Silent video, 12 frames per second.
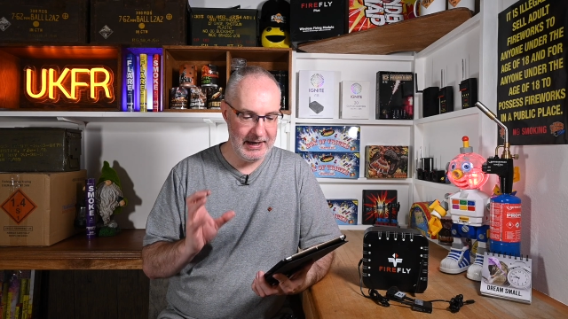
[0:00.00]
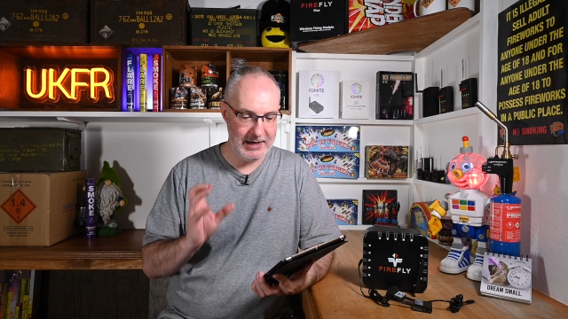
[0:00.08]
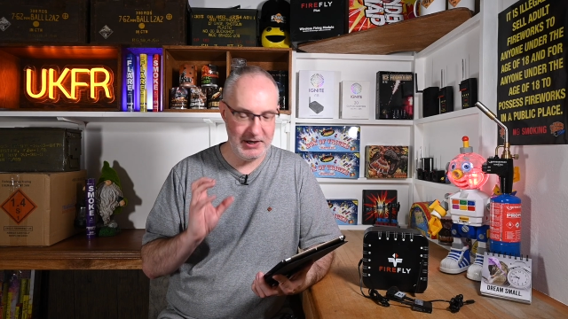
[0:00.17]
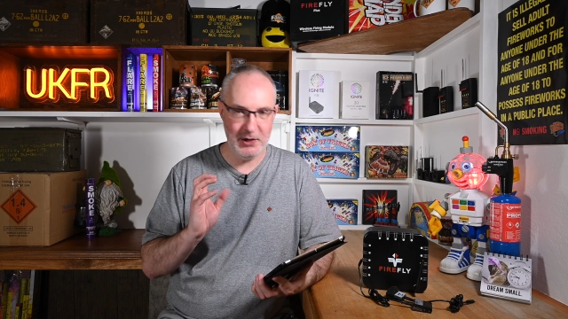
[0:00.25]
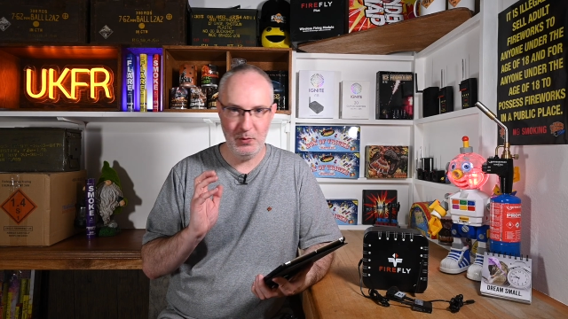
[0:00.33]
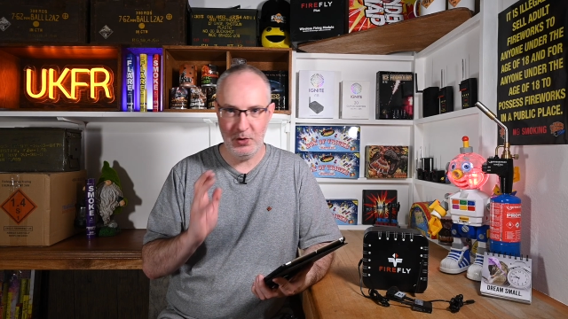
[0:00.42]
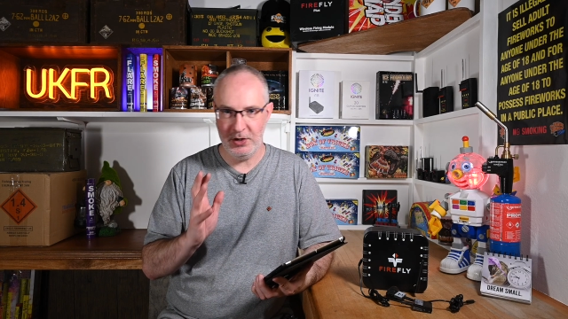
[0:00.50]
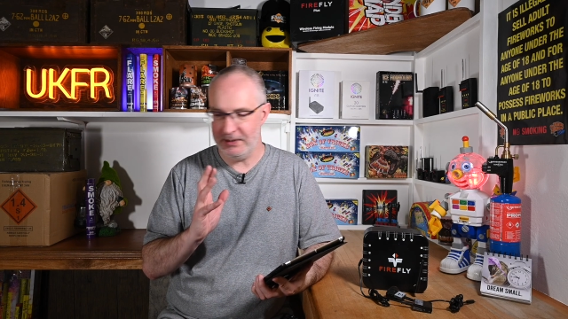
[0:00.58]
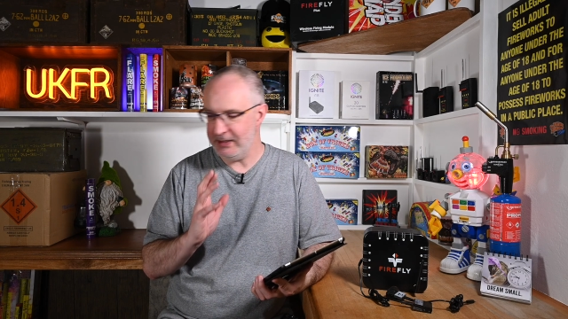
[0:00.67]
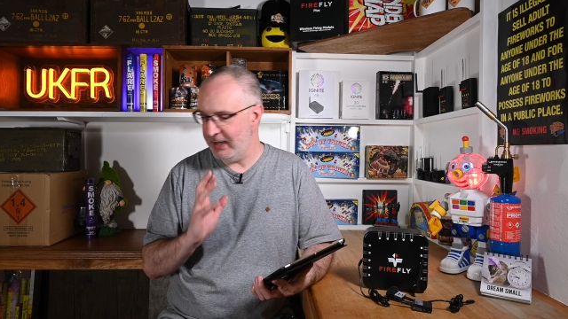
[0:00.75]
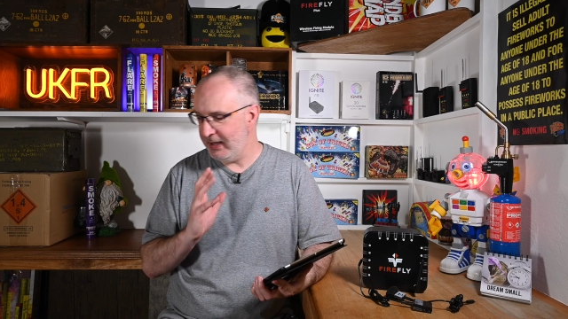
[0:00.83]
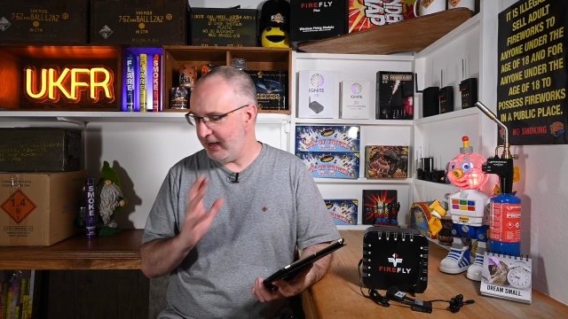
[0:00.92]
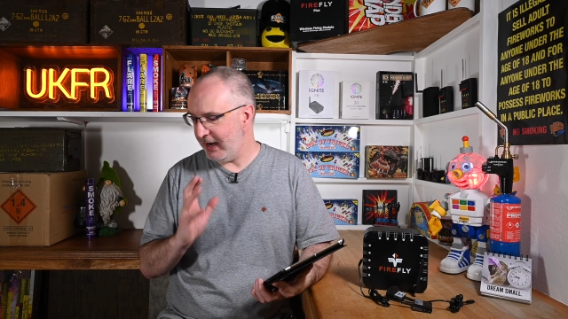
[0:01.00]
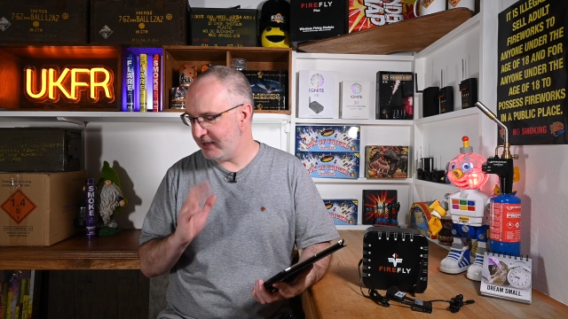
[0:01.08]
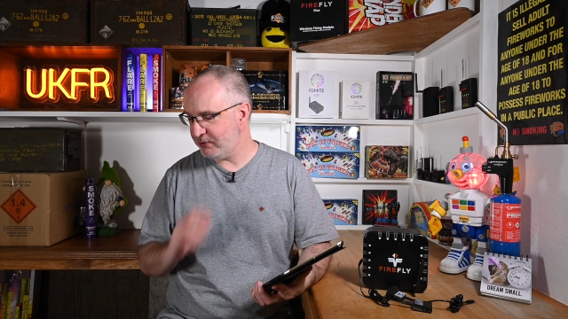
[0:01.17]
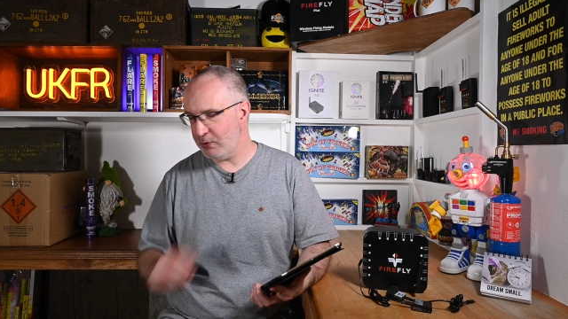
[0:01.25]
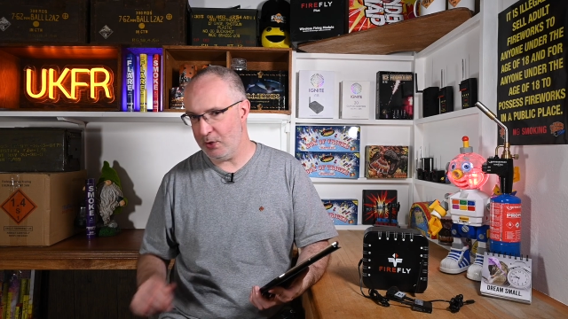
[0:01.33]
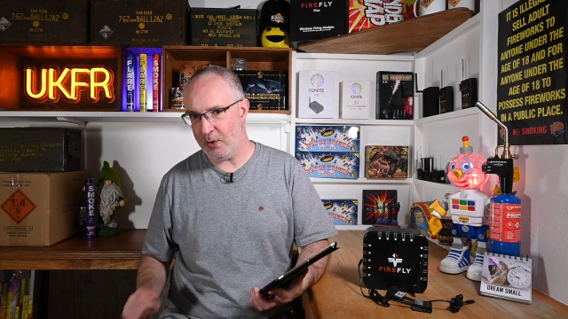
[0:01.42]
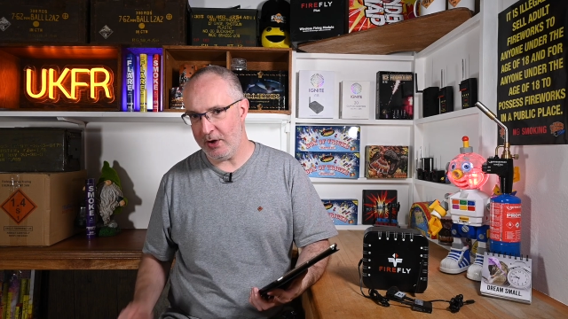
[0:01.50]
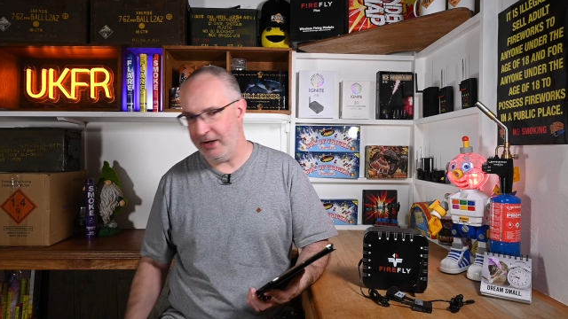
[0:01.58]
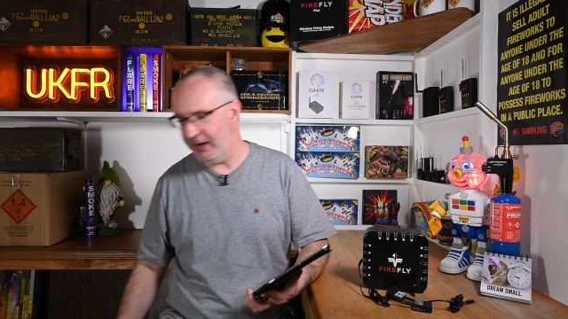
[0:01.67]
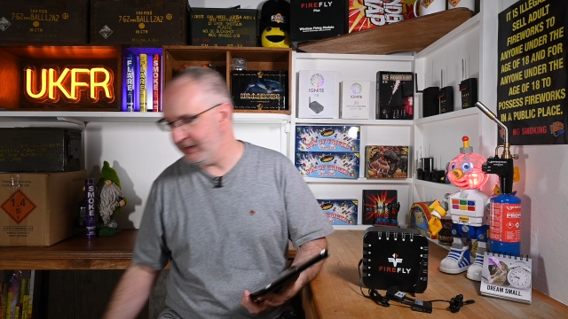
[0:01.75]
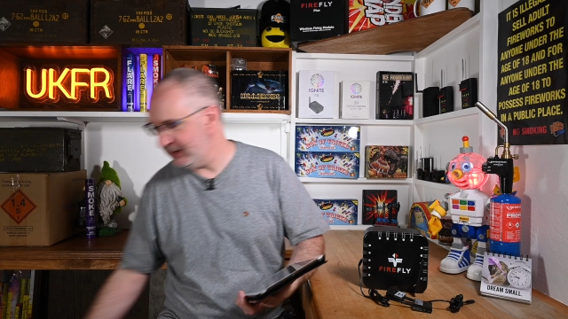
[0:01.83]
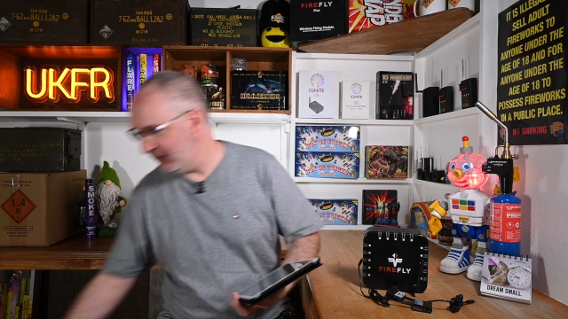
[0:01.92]
and I would, as
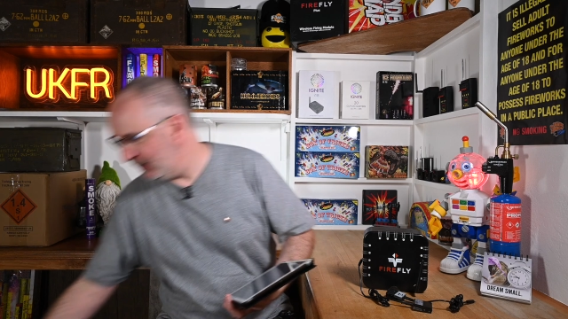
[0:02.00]
required,